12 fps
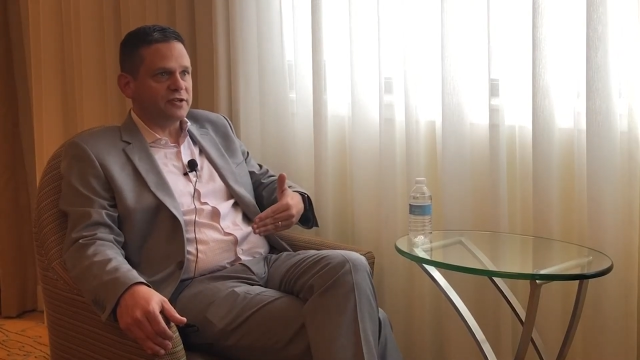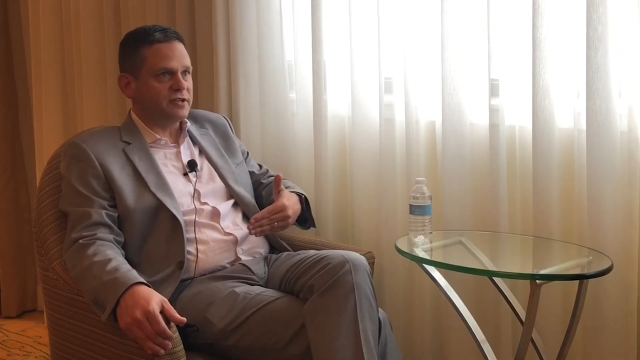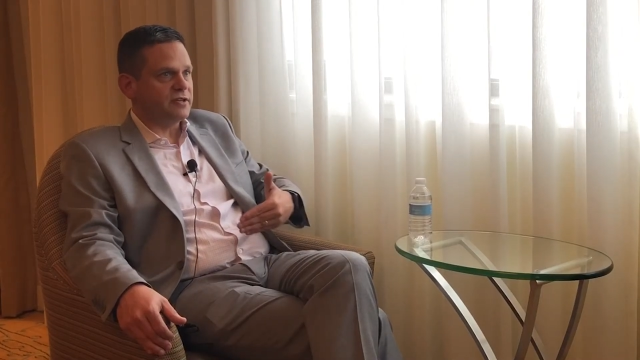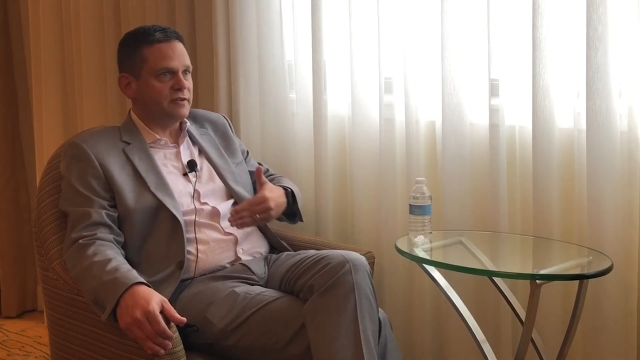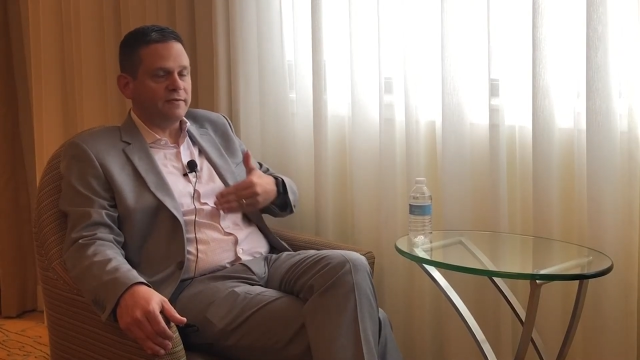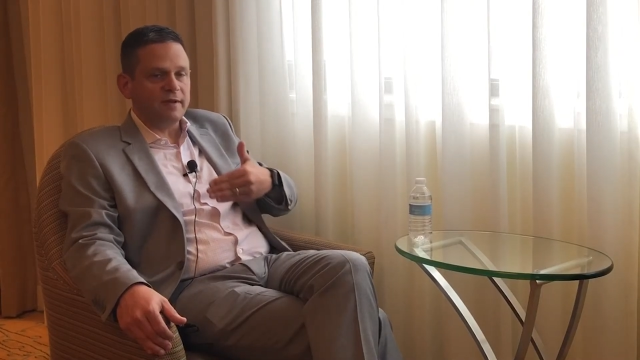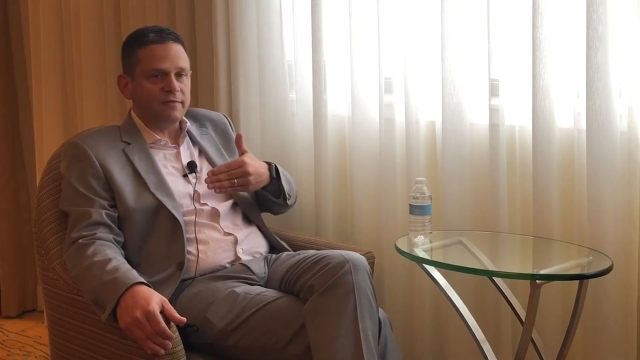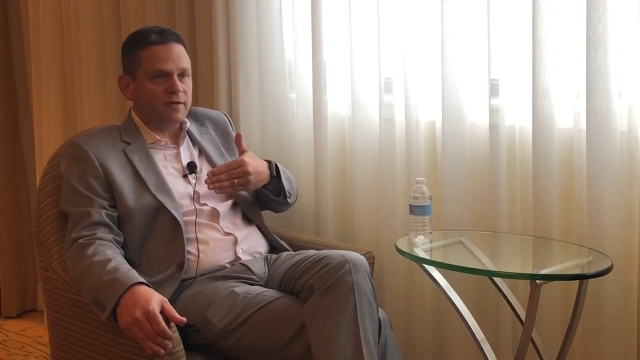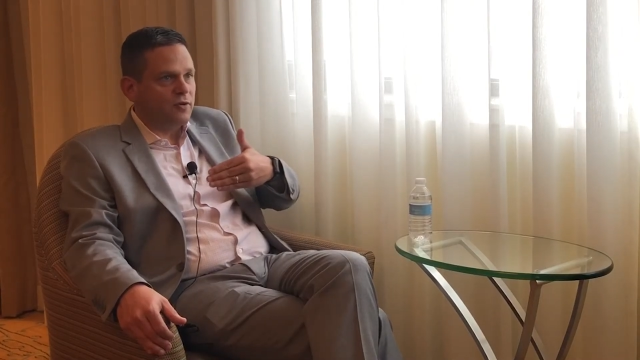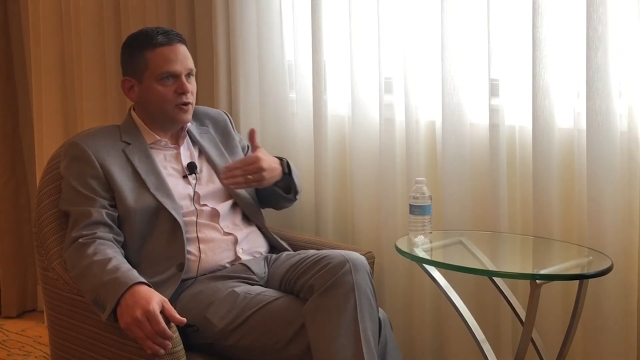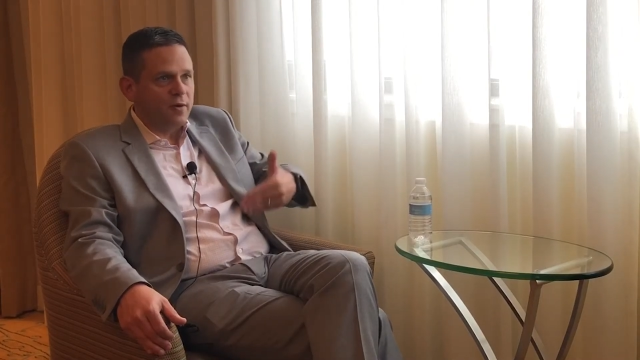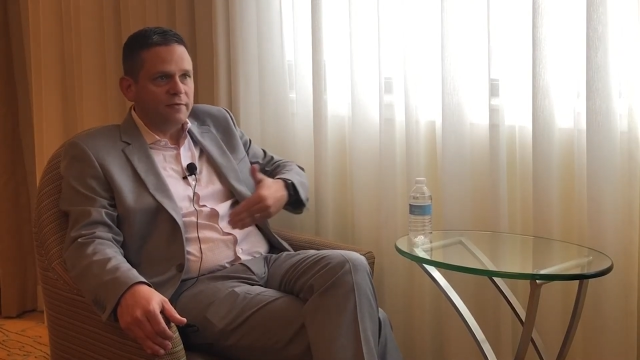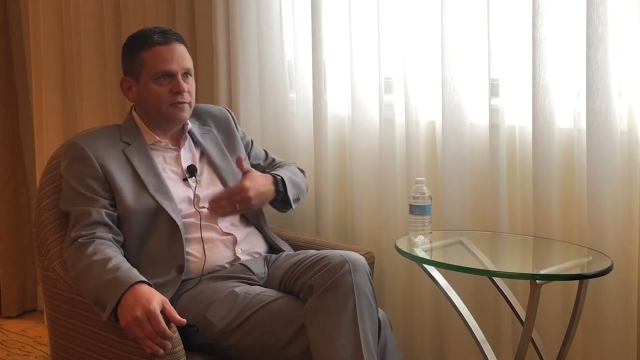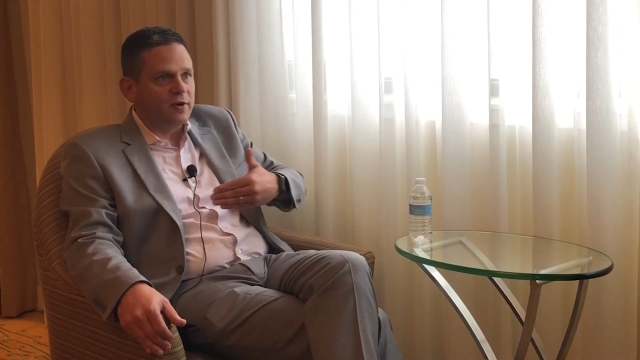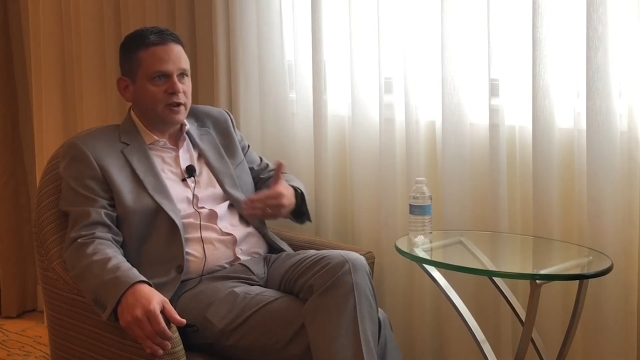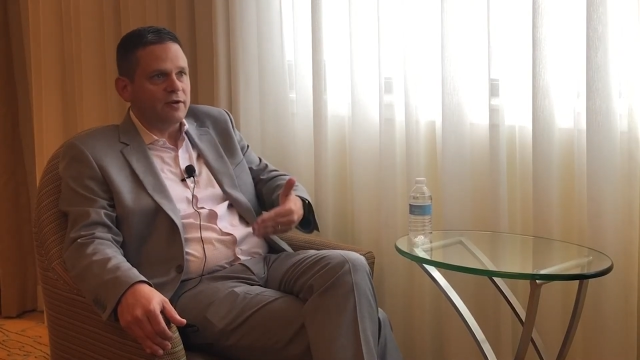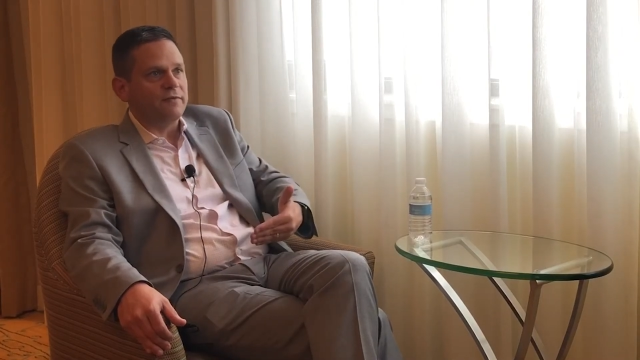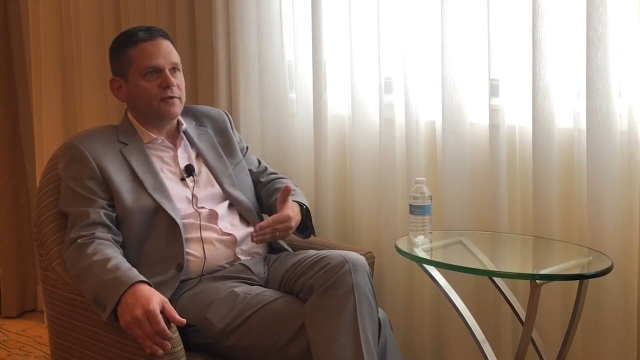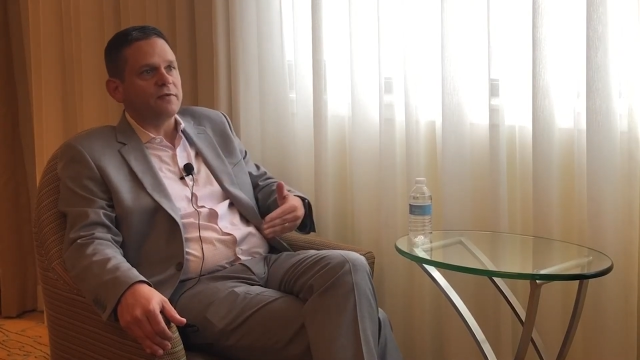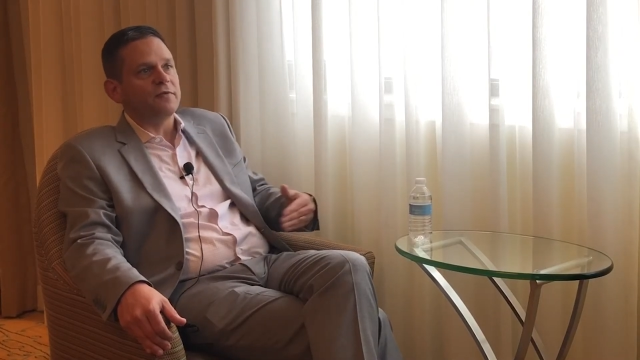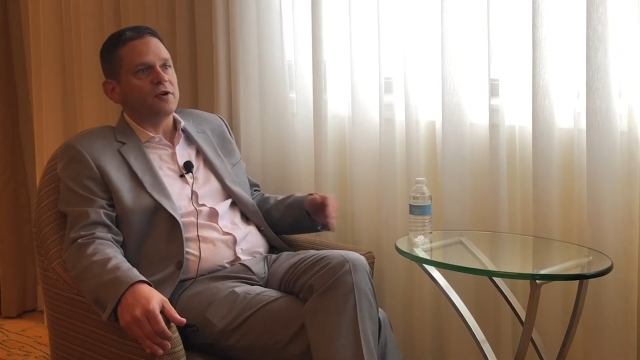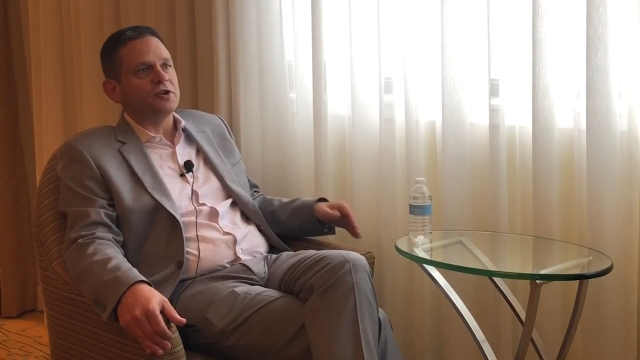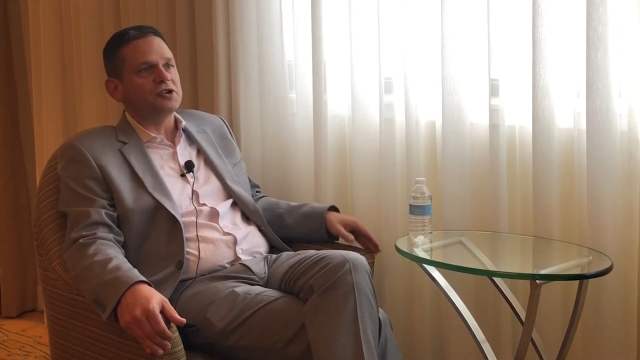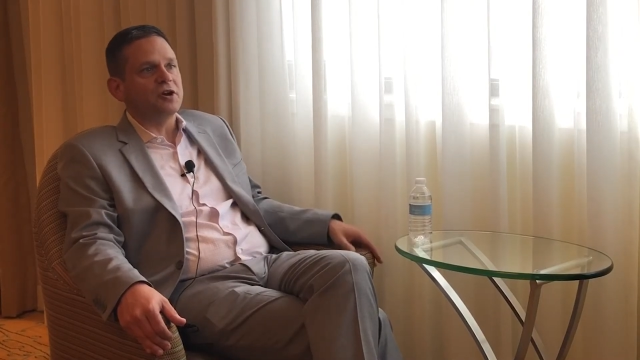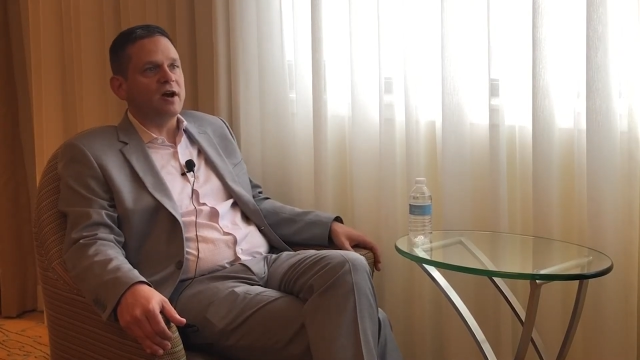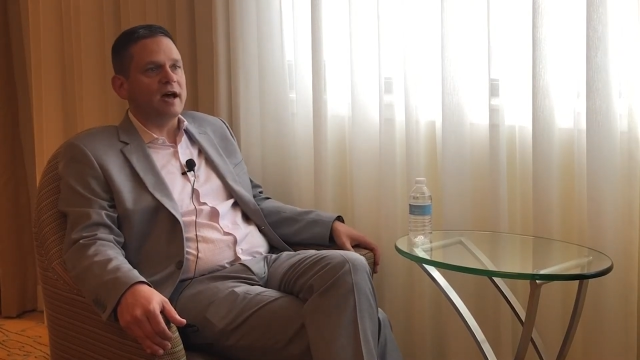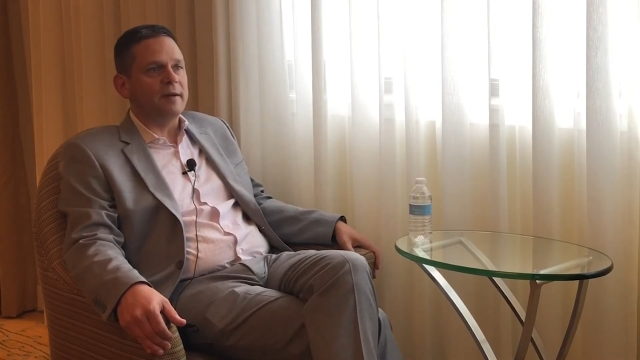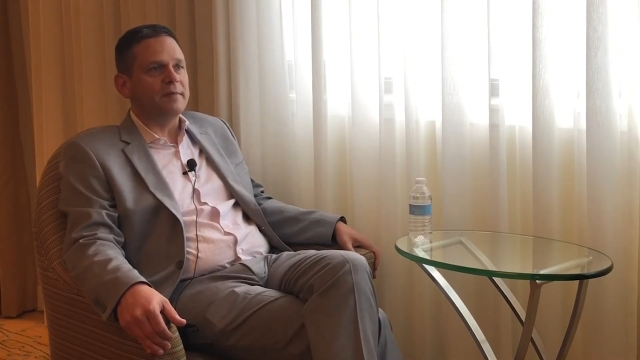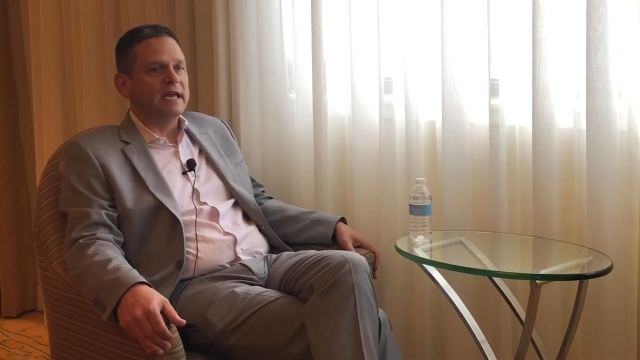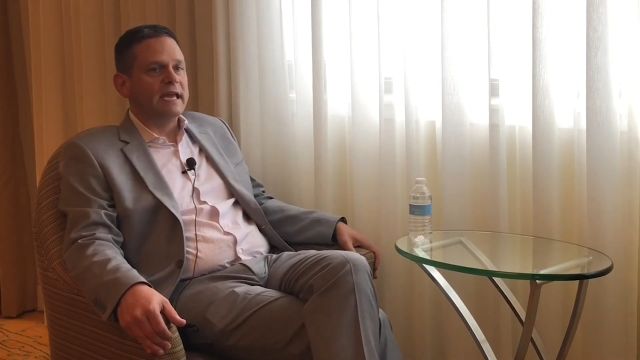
just if you're going for an interview for a job,